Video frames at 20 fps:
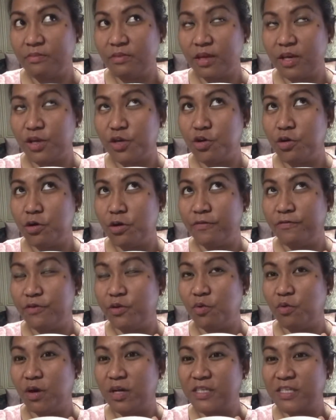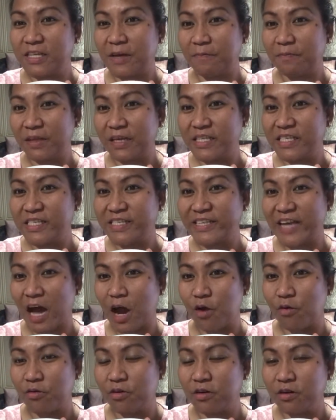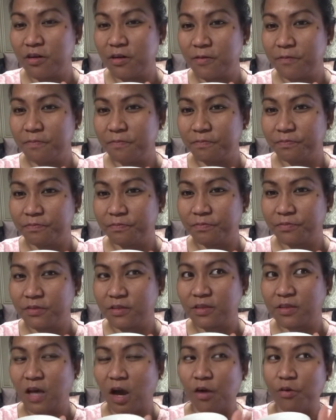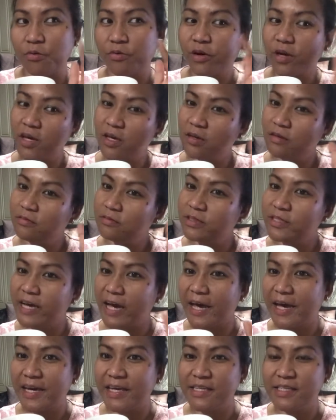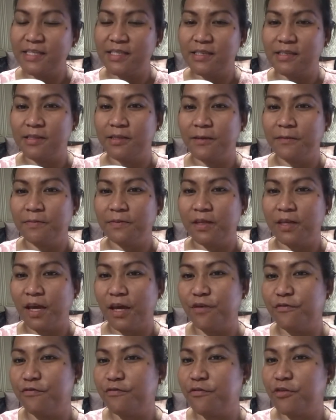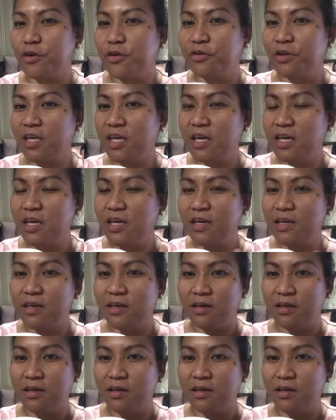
If you want something sour, soury taste, and fruity,